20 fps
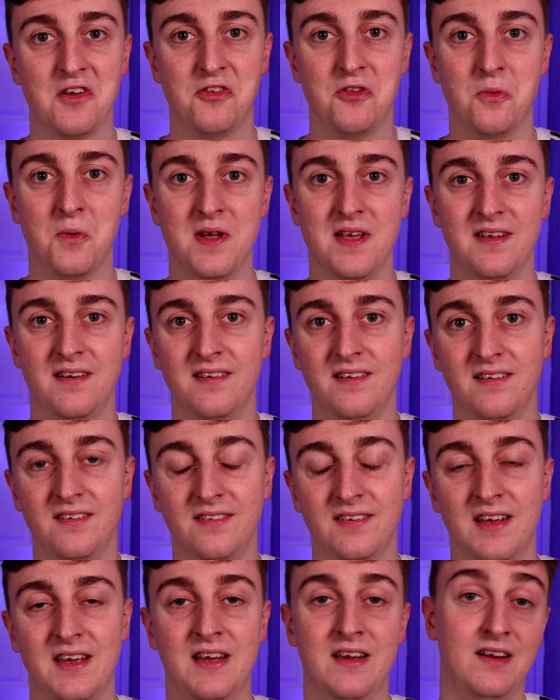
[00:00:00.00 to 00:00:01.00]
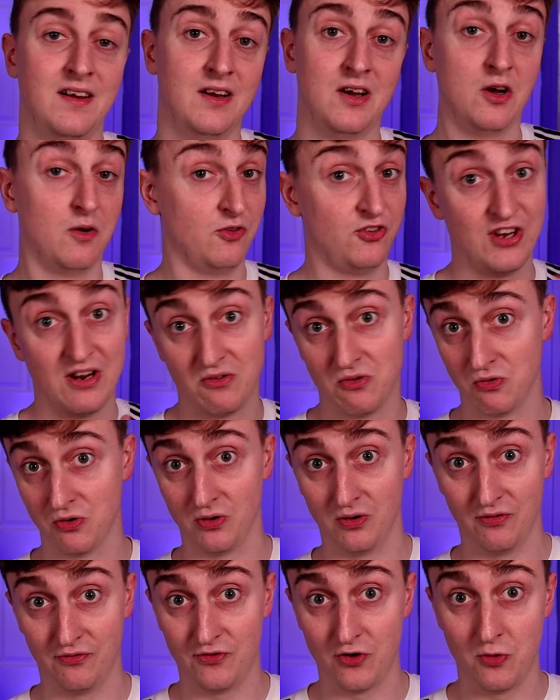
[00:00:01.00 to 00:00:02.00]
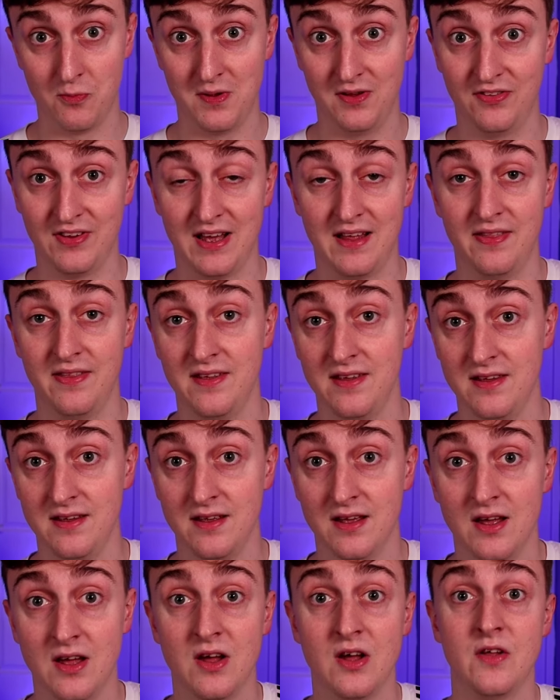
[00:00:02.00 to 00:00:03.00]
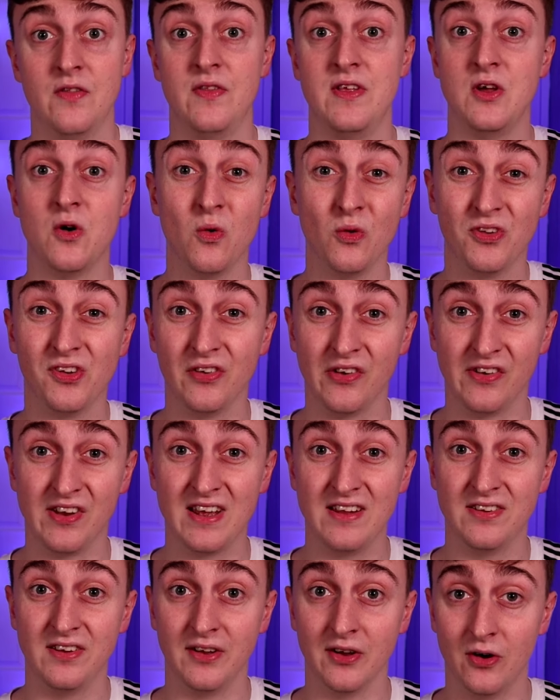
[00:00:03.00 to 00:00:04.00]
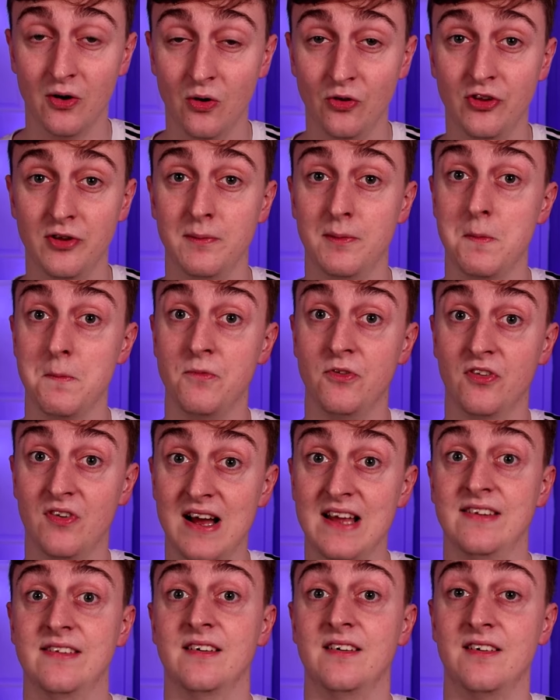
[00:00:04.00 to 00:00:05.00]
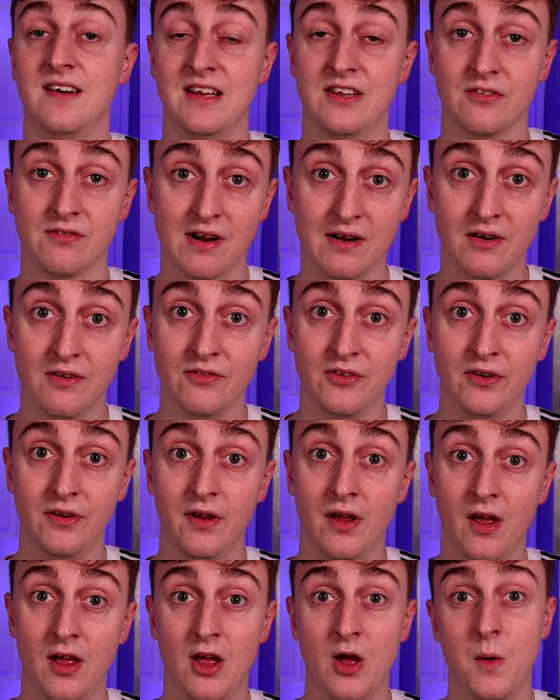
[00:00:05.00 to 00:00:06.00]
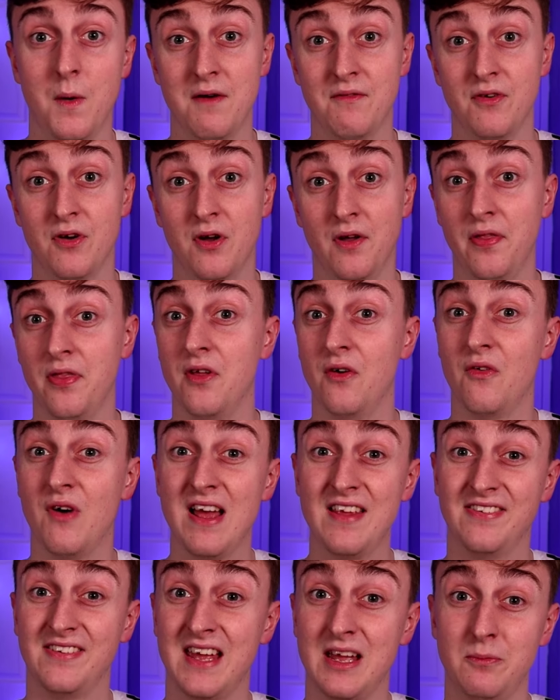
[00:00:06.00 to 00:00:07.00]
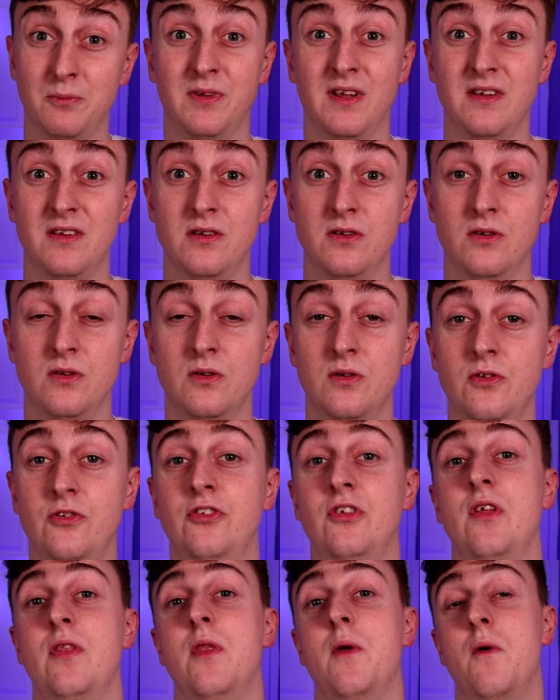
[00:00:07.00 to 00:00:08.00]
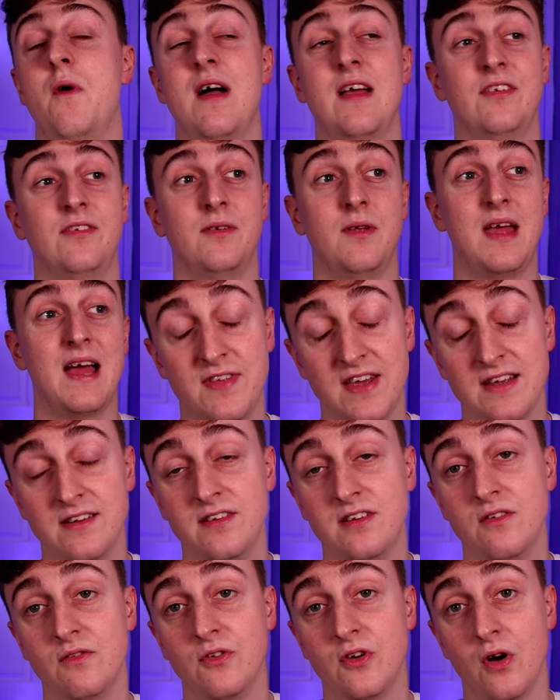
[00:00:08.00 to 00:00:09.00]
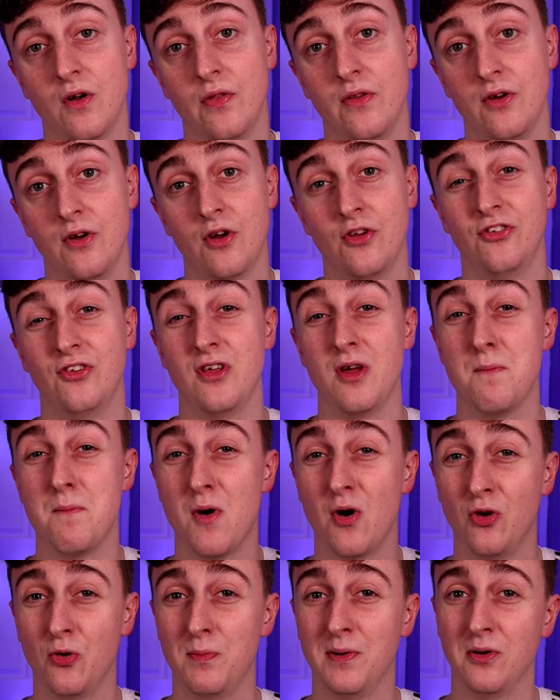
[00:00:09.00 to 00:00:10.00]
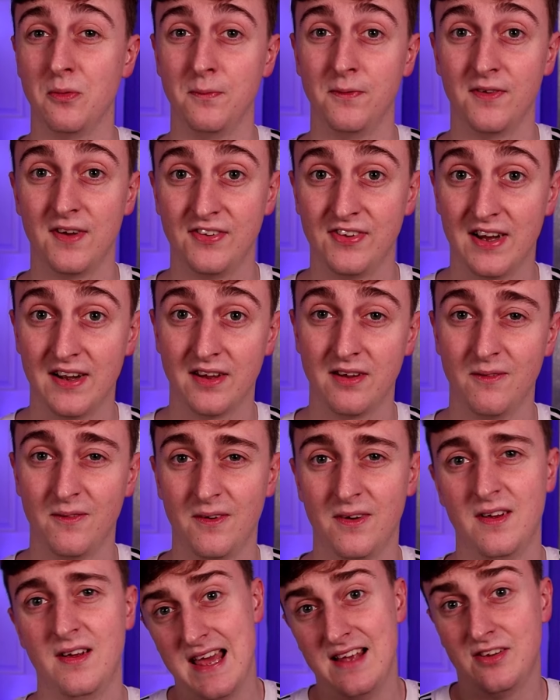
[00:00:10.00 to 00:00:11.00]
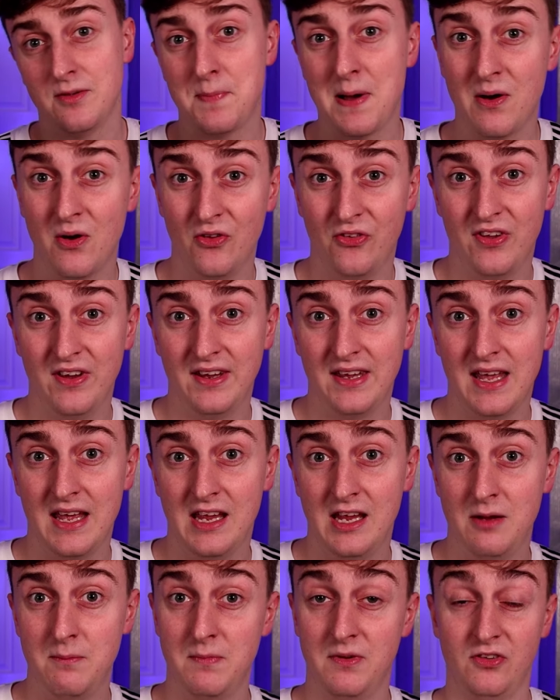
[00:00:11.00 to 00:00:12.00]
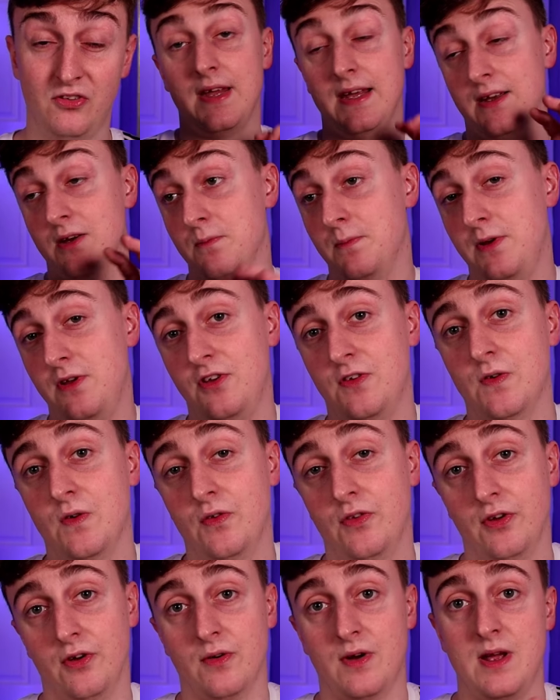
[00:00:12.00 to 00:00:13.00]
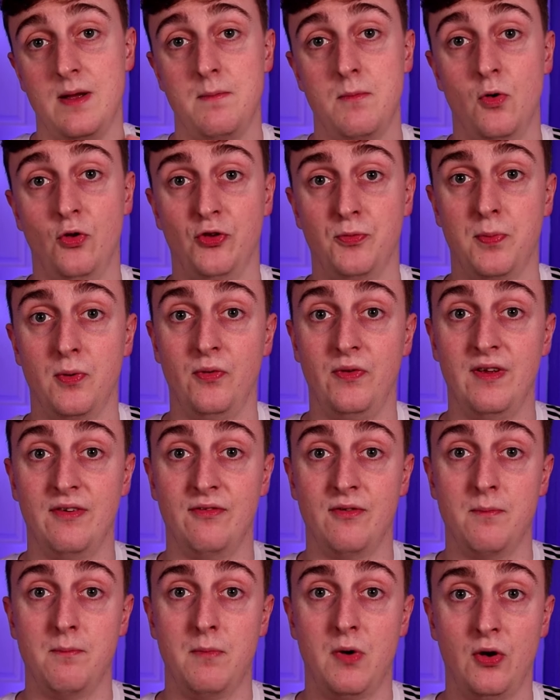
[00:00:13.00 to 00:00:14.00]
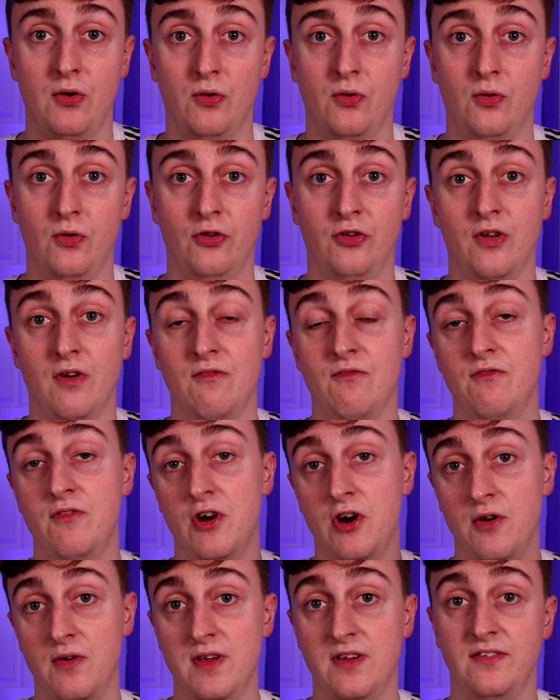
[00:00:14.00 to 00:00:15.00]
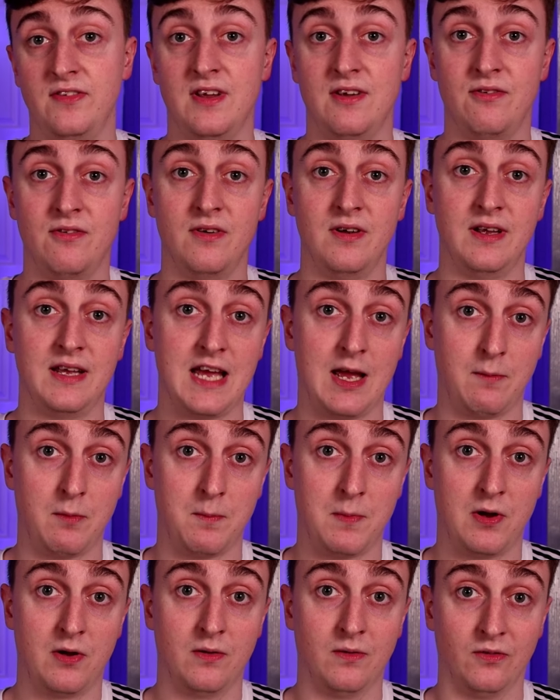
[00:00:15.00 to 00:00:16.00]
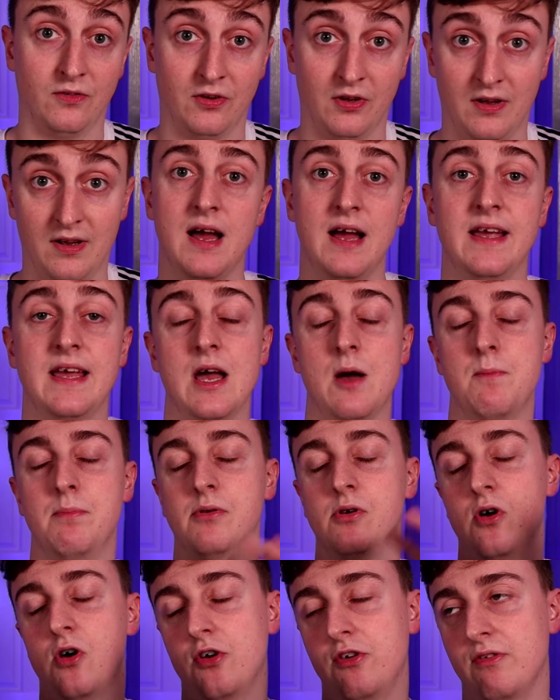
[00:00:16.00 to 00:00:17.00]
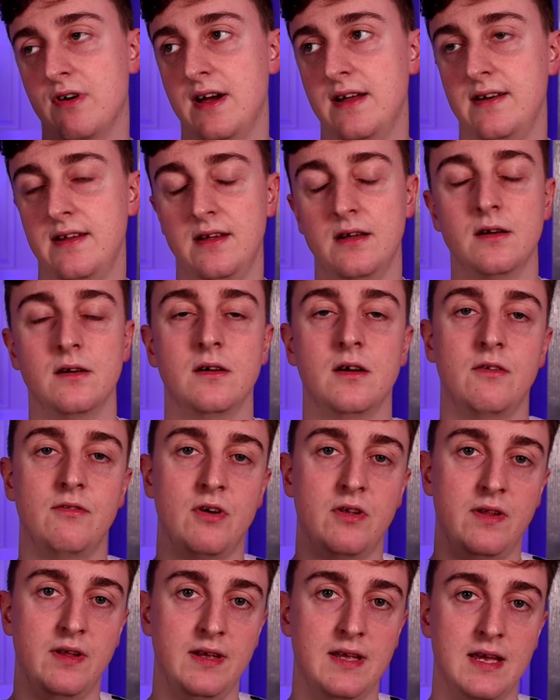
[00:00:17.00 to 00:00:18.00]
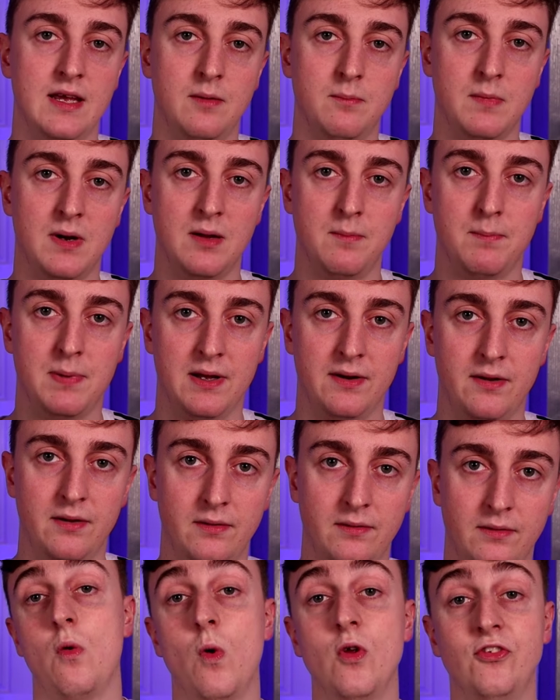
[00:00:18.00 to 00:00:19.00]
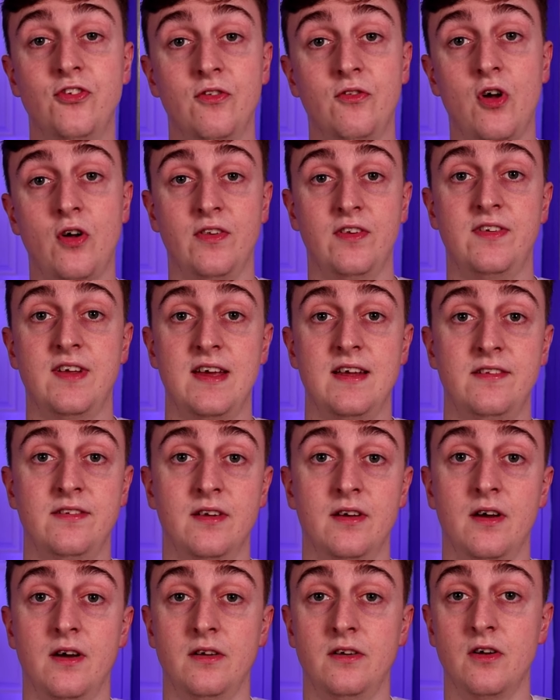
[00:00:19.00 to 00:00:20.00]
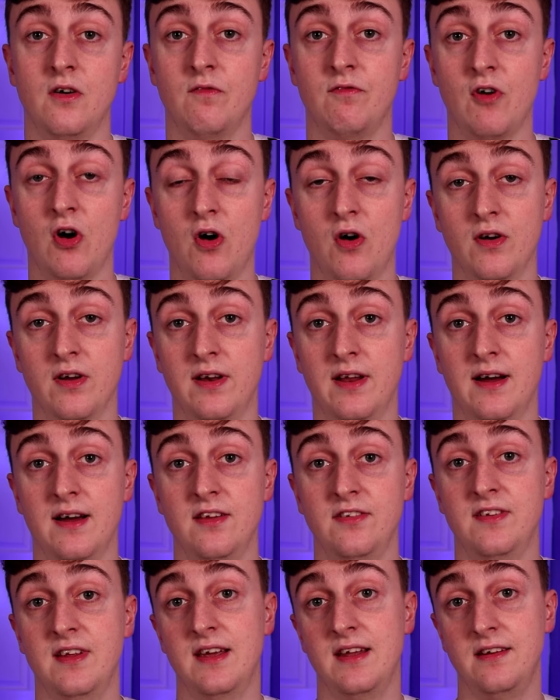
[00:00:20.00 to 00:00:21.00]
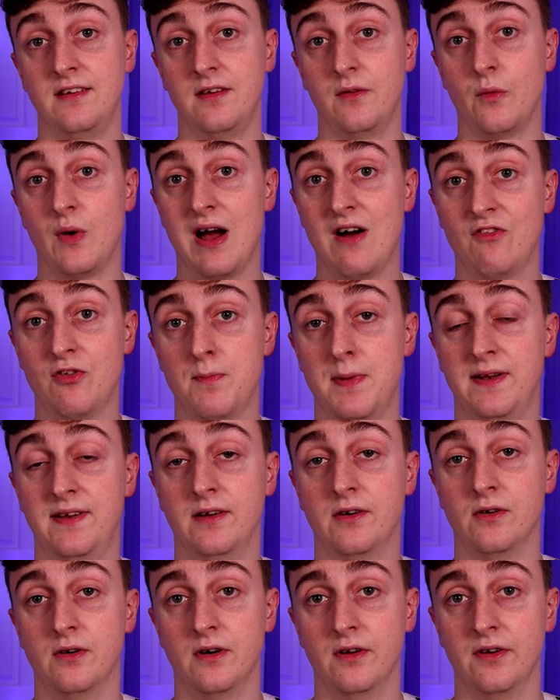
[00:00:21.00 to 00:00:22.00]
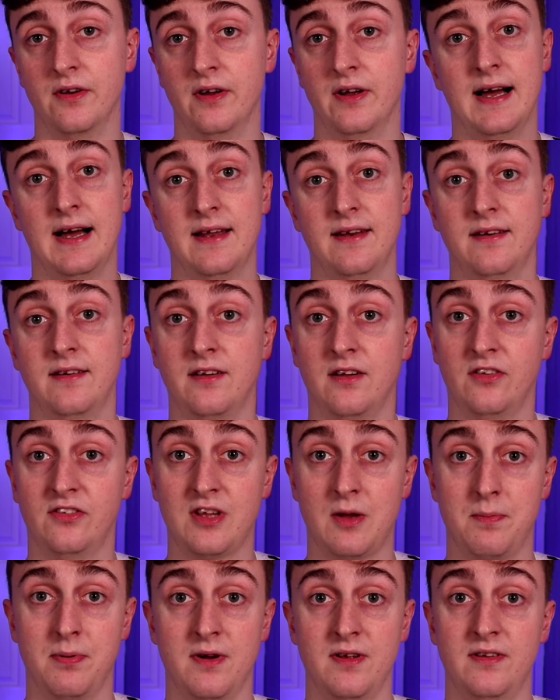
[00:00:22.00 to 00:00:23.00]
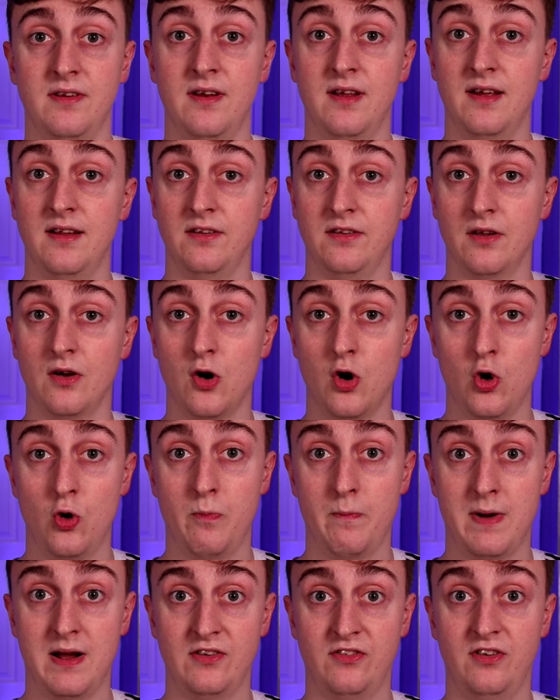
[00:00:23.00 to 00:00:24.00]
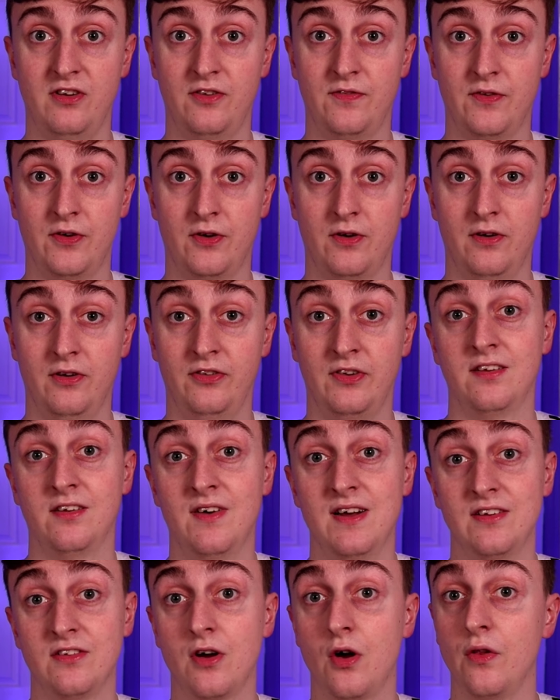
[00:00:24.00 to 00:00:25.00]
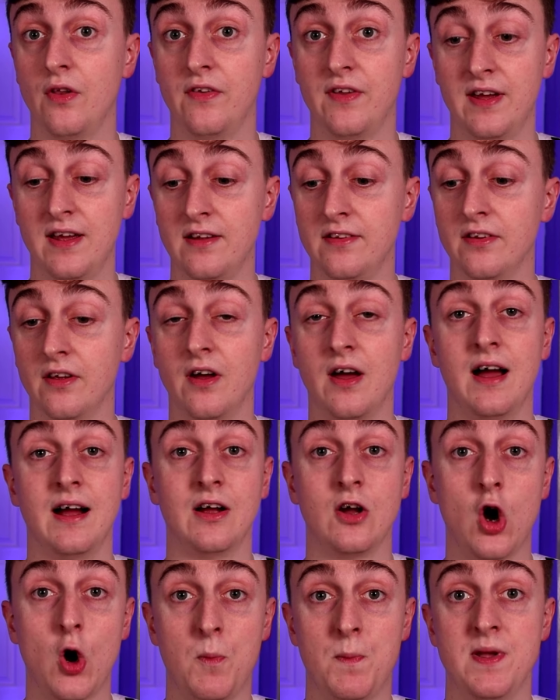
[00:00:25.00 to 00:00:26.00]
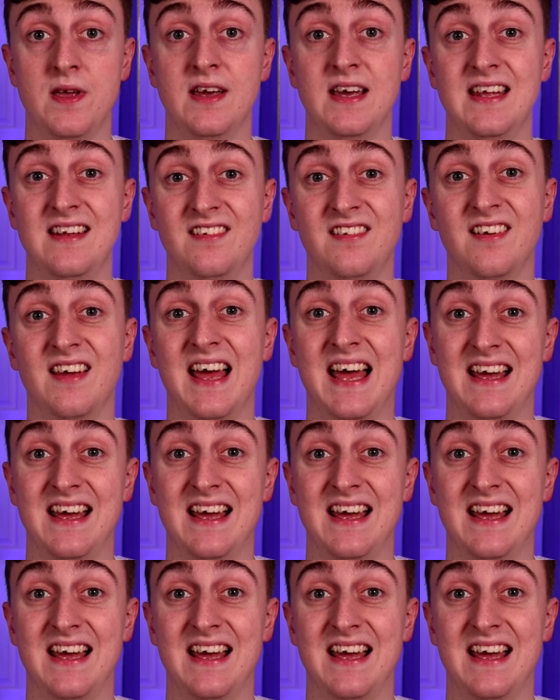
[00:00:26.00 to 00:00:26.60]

That's the way it is. A general rule of thumb is that the the older the data goes, it becomes less and less relevant, However, the less games that you use, the less data you've got there, so your model becomes less accurate. It's a balancing game. It can be useful to create multiple different models of various different game amounts and get a broader idea of how the game might pan out. Once you've got the data and have organised it into alphabetical order and separated it into home matches first, select all the data and copy it into